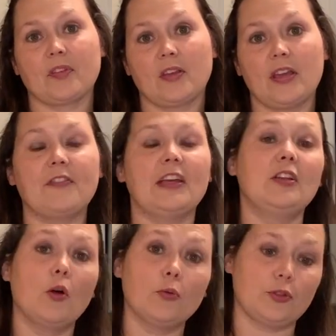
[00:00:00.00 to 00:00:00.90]
if they
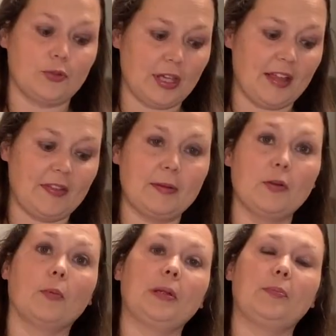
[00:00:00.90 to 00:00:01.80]
don't do that, they
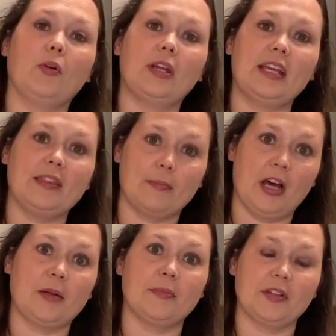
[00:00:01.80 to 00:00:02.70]
normally put it in the
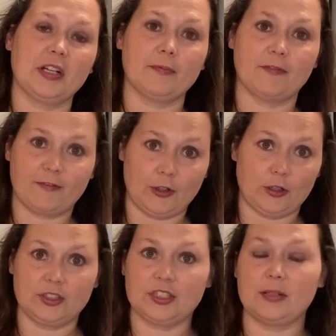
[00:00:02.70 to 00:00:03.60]
bottom of the cup
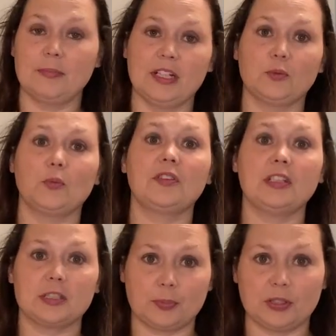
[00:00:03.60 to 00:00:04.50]
first to mix with the
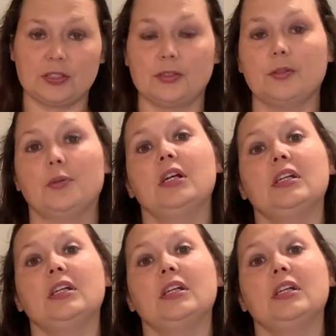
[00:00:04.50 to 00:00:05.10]
espresso,